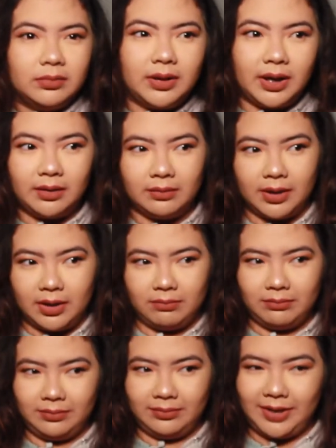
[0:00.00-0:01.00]
think that
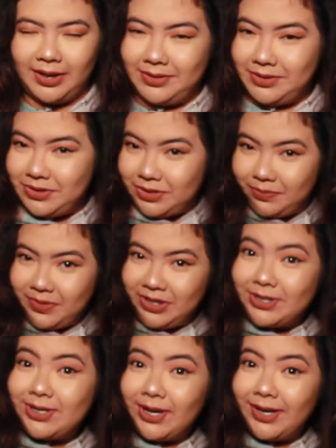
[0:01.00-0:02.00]
it should
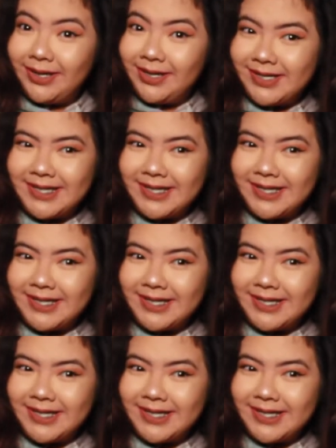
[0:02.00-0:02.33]
be shared in